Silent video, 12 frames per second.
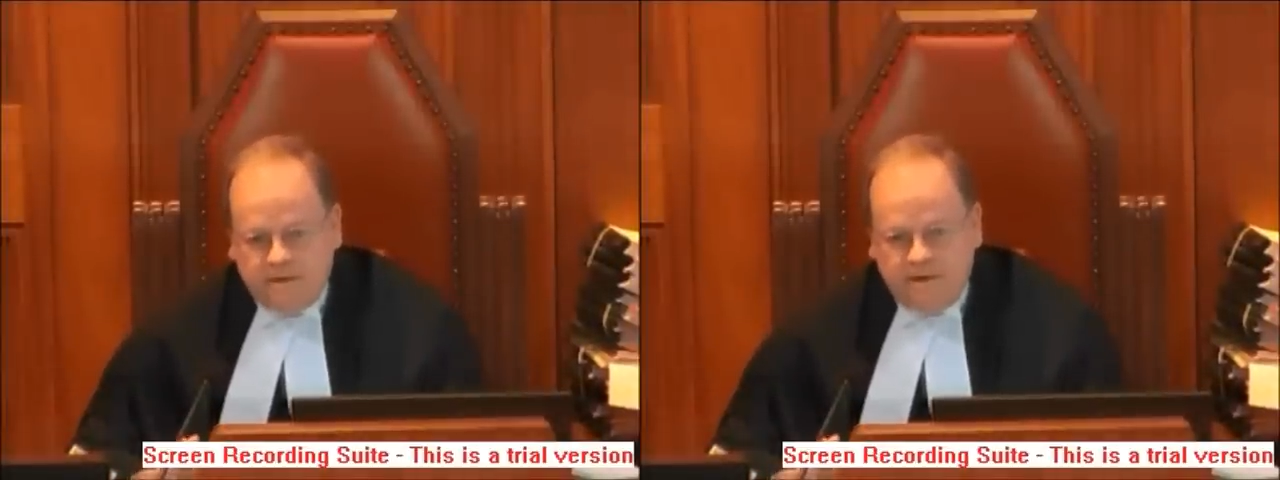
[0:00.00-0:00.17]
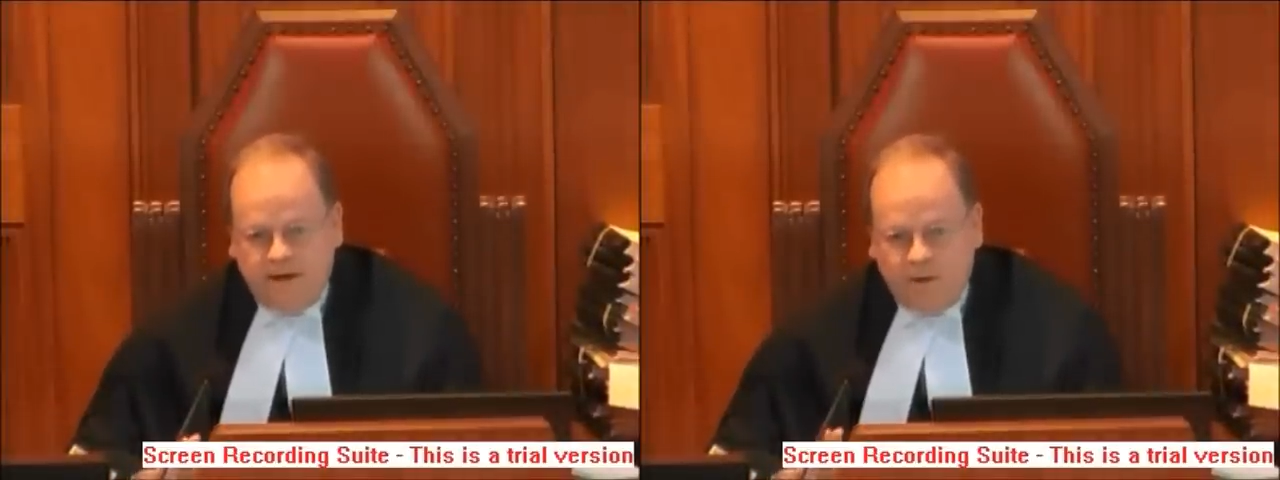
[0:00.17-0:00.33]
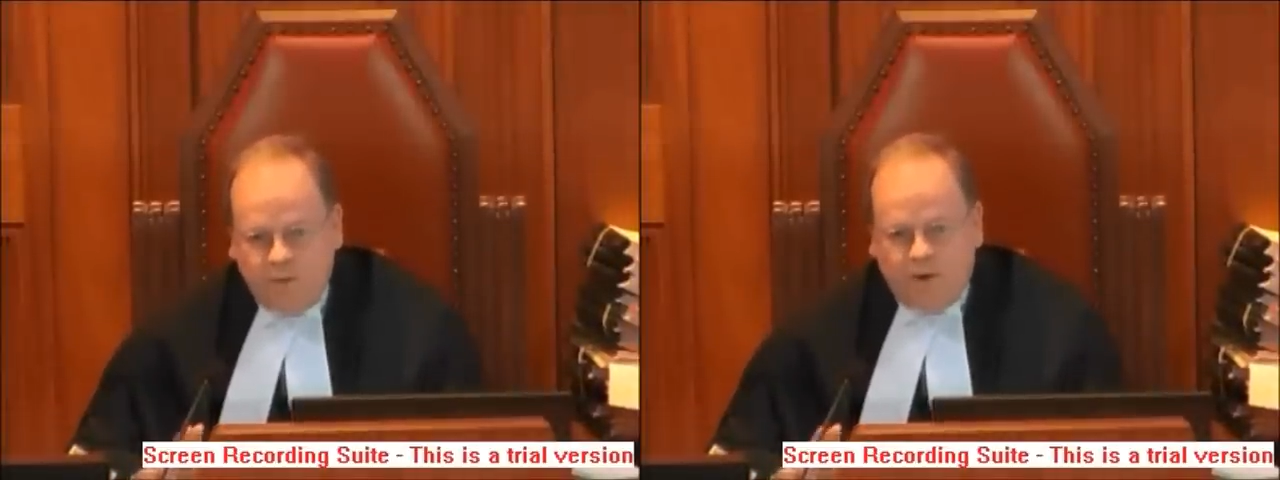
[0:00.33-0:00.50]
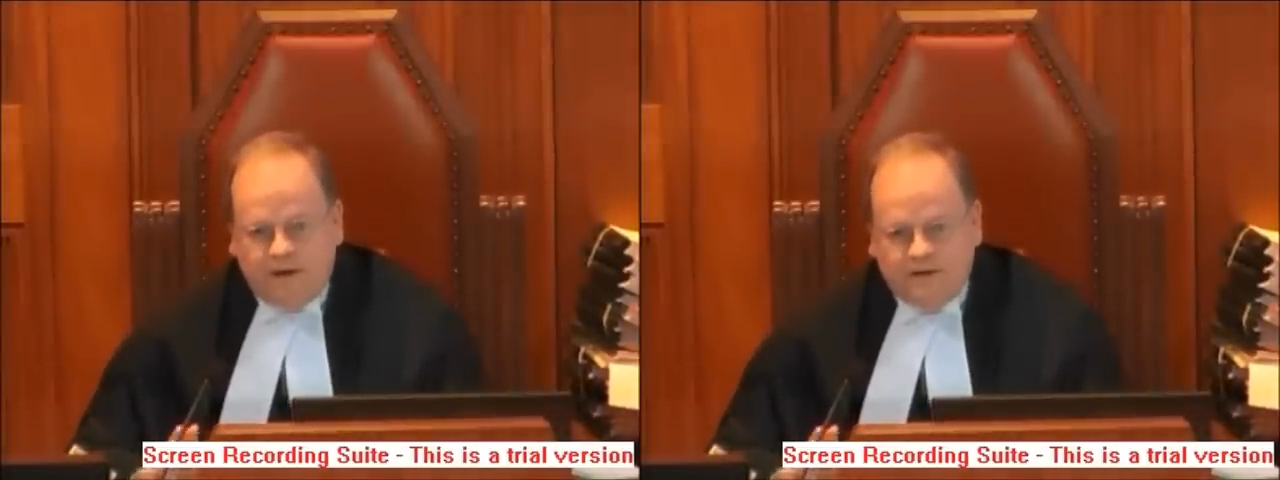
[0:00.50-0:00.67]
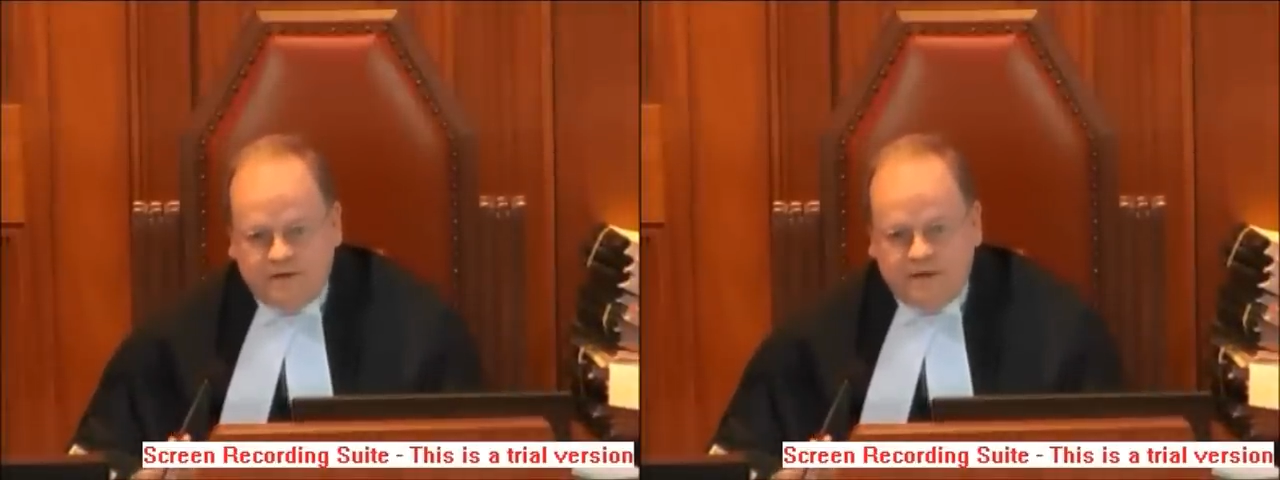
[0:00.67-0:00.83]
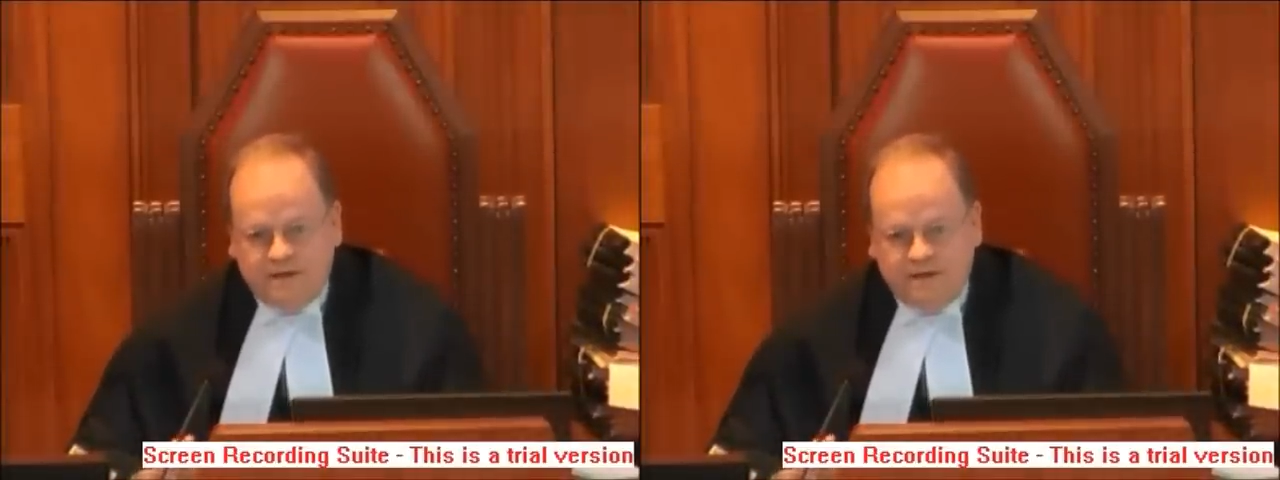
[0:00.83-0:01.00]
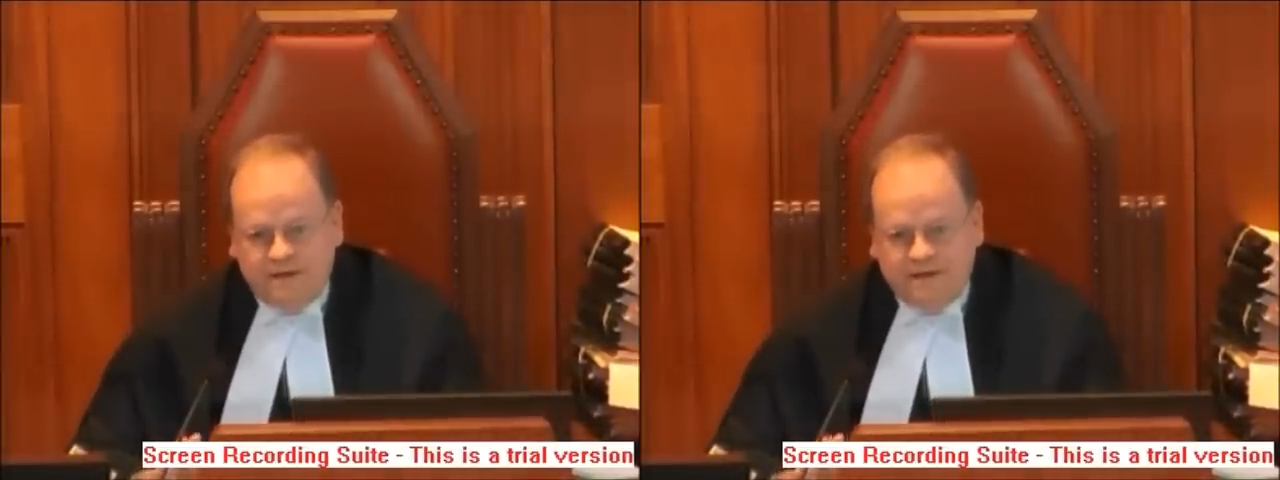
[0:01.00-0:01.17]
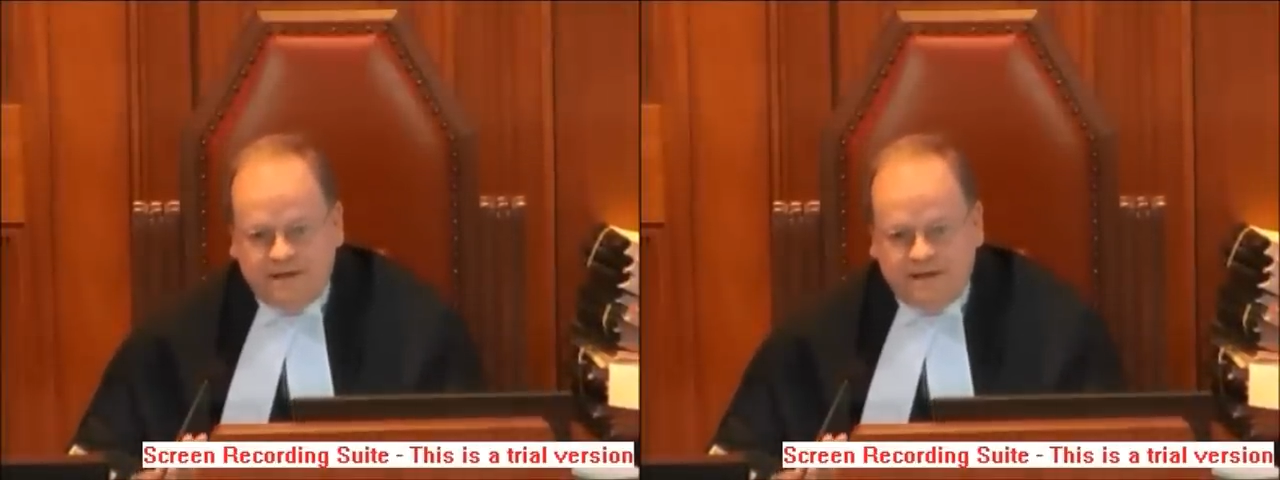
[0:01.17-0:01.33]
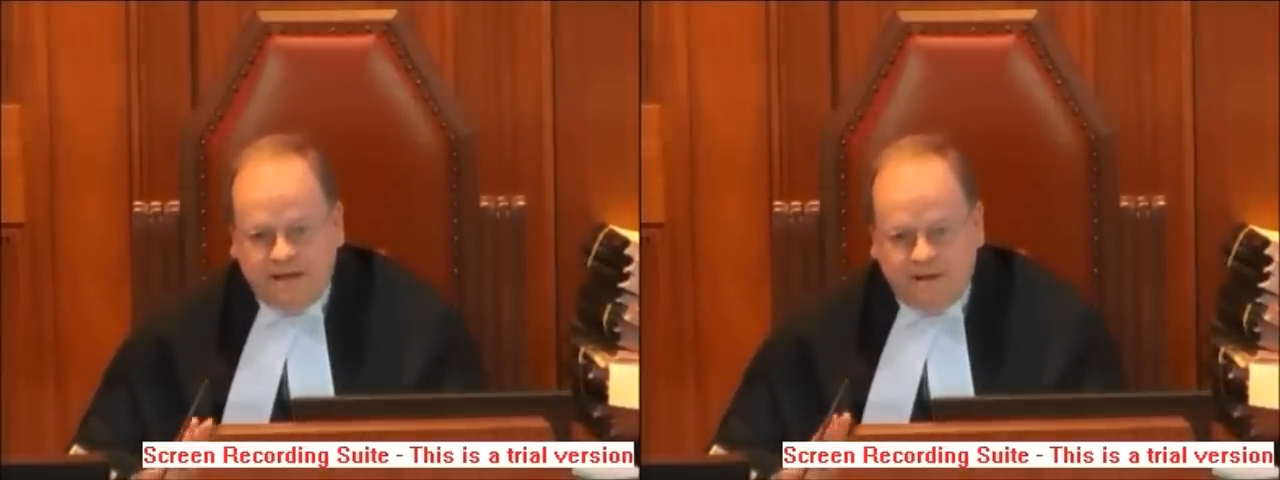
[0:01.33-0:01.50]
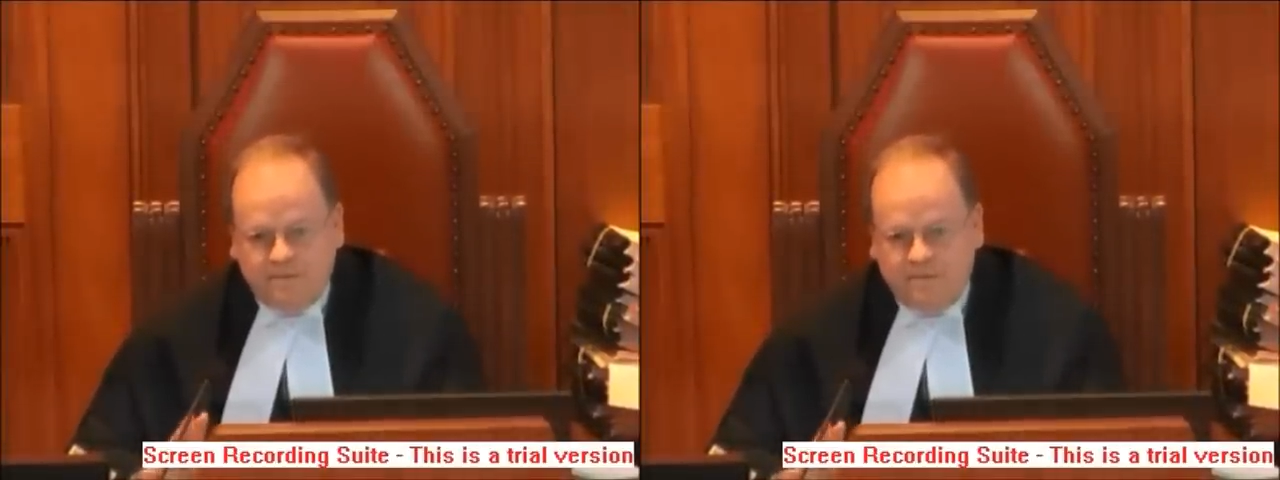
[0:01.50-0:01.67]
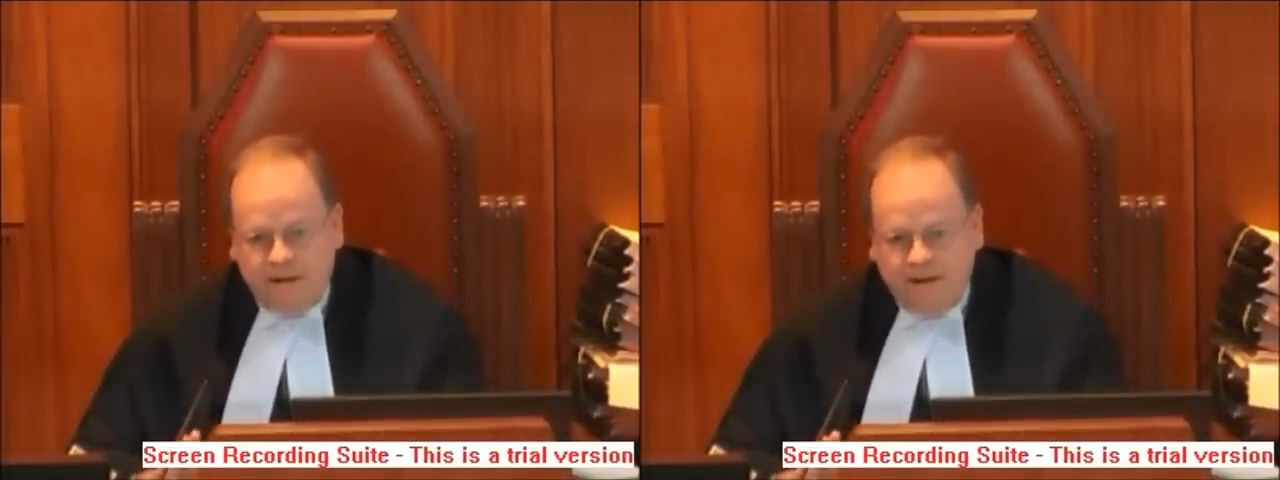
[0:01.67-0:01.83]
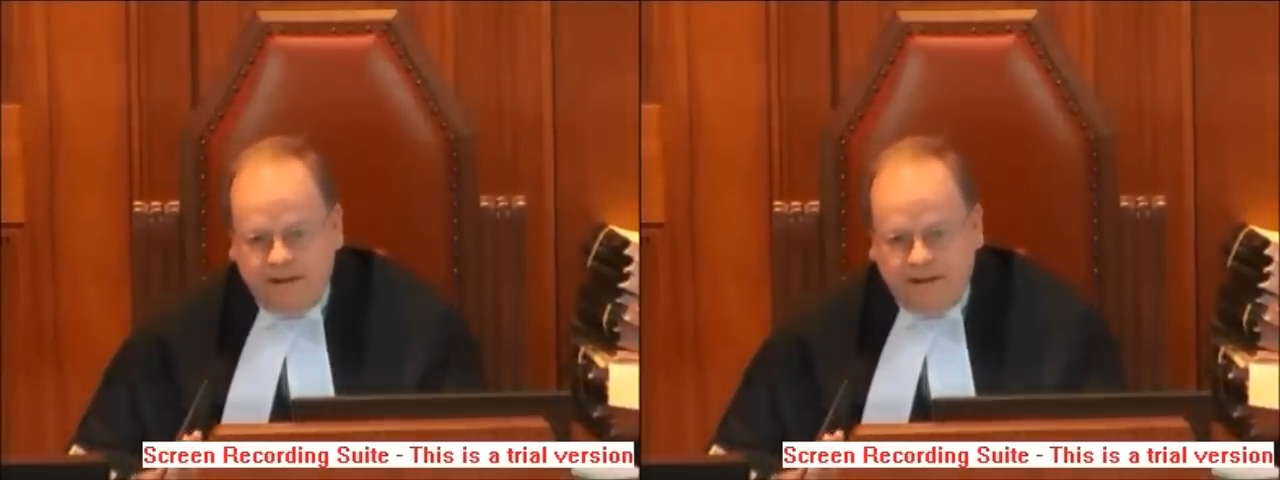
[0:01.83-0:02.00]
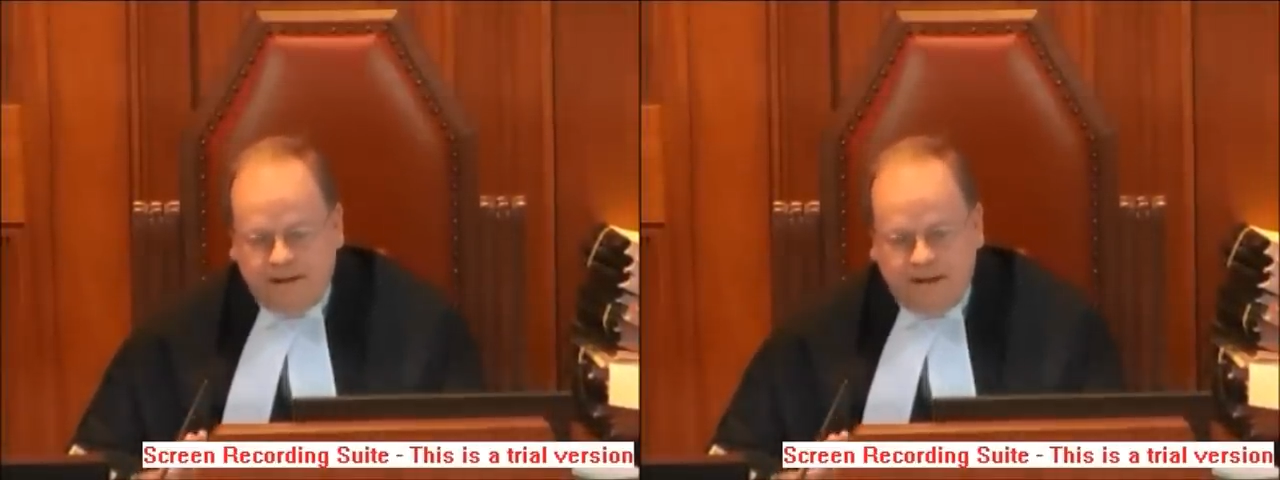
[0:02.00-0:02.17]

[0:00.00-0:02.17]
but I just want to signal to you that